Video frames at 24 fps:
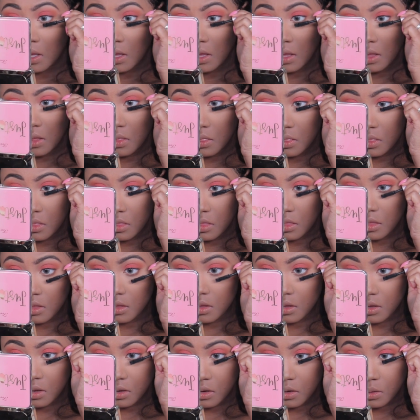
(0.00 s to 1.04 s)
And
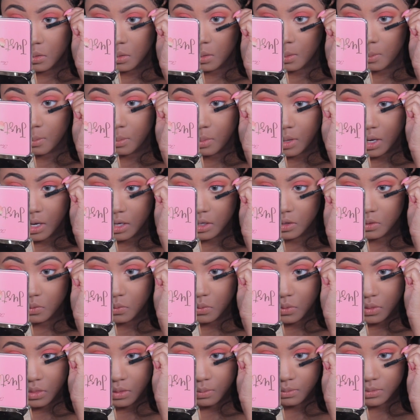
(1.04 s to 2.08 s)
then back
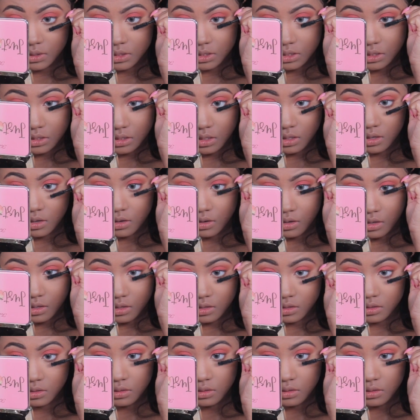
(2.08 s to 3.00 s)
with the mascara.